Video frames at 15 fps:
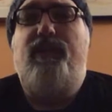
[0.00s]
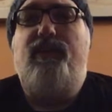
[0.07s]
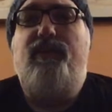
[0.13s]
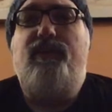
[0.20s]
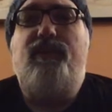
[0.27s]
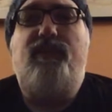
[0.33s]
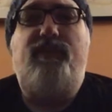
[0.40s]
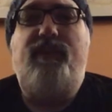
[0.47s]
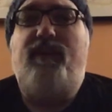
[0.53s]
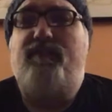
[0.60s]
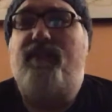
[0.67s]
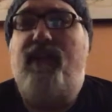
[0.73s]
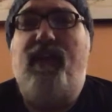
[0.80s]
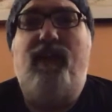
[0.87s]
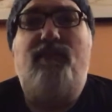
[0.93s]
You don't have
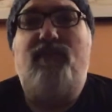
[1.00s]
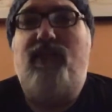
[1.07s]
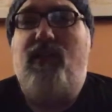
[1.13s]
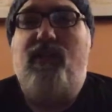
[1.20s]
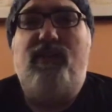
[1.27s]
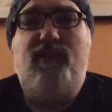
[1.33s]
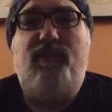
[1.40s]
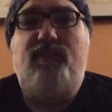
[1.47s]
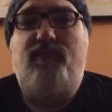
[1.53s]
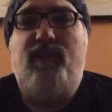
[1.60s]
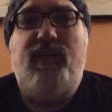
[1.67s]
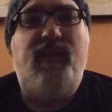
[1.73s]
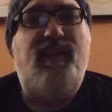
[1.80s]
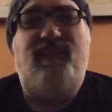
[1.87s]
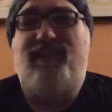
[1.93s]
to have a lot
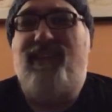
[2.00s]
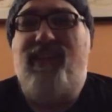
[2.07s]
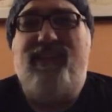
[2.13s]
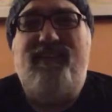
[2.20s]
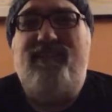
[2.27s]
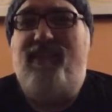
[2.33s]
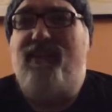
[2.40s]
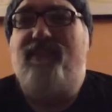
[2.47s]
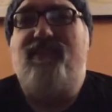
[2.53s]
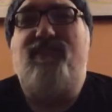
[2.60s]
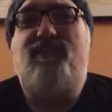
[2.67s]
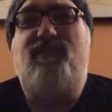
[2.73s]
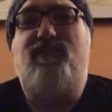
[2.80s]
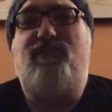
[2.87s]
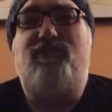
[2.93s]
of
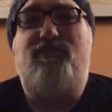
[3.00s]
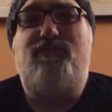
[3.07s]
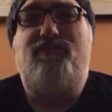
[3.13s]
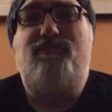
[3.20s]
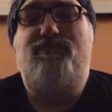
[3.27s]
technical